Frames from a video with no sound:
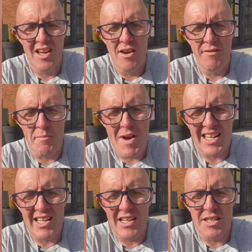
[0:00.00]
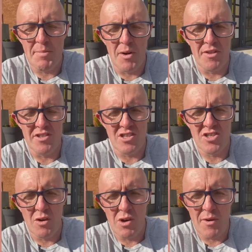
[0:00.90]
for many years, both as a
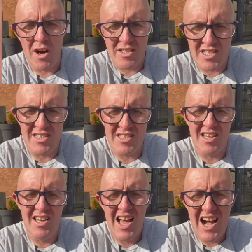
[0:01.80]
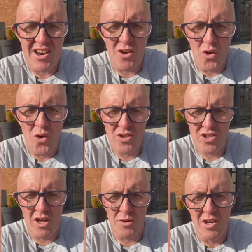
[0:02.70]
solo artist and
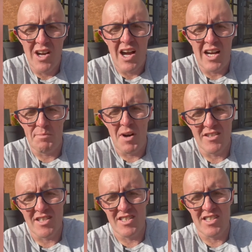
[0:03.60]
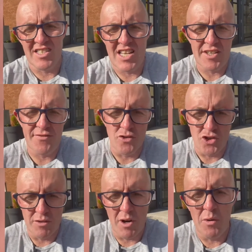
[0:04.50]
also as part of the successful
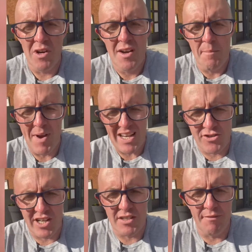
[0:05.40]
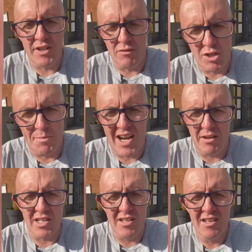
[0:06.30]
duo Matrix and Futurebound.
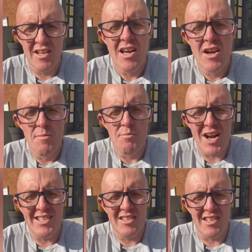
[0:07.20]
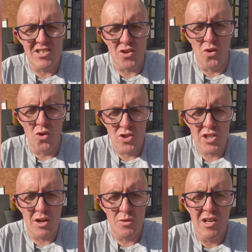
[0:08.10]
Brendan is
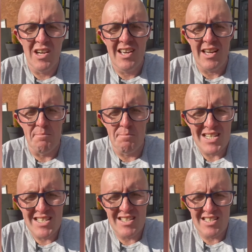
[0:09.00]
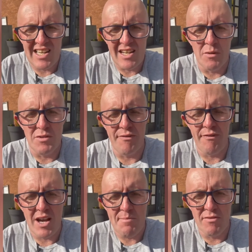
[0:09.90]
also in business. He owns
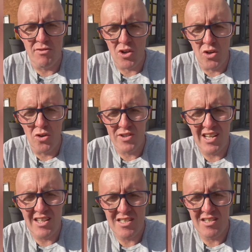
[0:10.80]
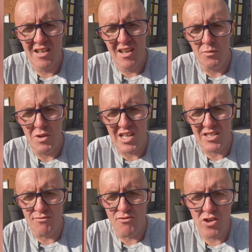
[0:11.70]
Viper Recordings, which has a
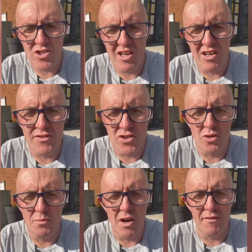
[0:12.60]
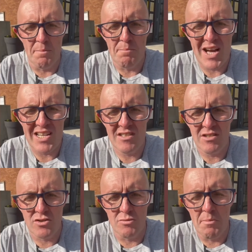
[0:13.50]
roster of some of the best
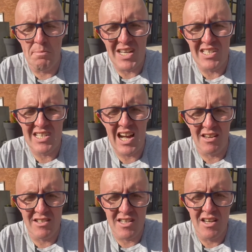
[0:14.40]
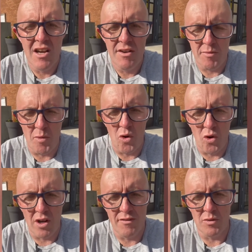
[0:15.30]
drum and bass talent from all
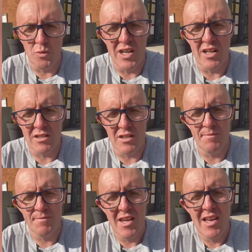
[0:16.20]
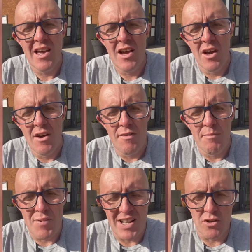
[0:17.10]
over the world.
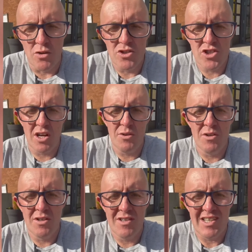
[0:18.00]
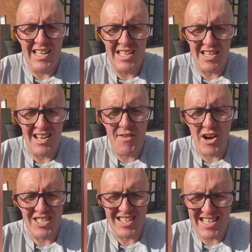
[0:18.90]
Brendan also is a very
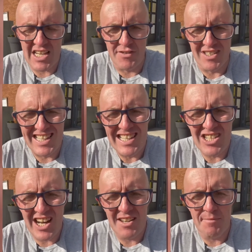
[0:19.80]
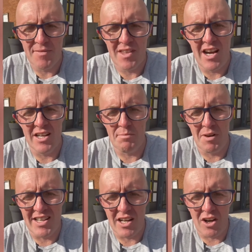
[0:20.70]
successful DJ and has
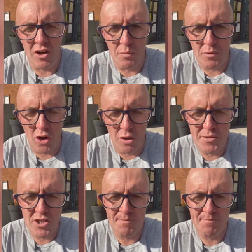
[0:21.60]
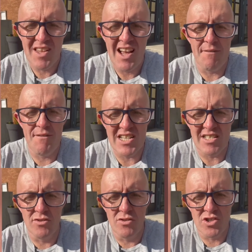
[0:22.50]
played at clubs and
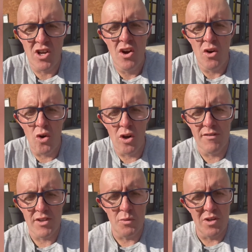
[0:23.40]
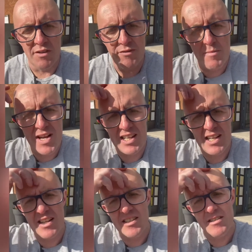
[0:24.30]
festivals all over the world for many
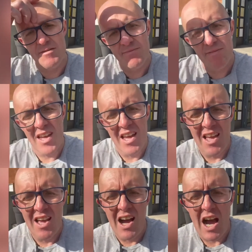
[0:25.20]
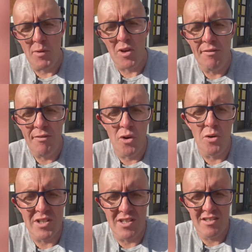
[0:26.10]
years. I'm looking
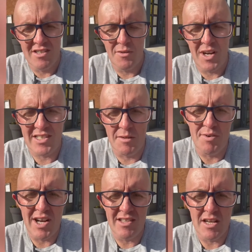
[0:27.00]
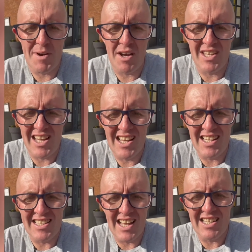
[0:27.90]
forward to asking Brendan about the early
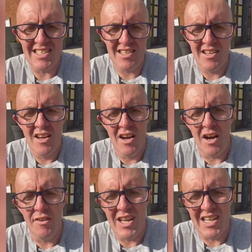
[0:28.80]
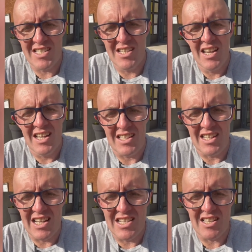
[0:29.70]
days of his
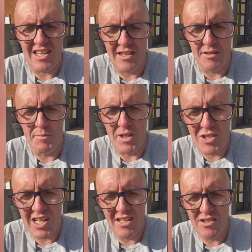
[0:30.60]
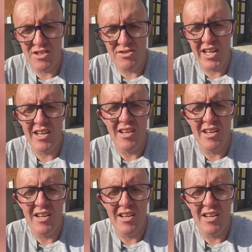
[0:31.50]
years in the music industry,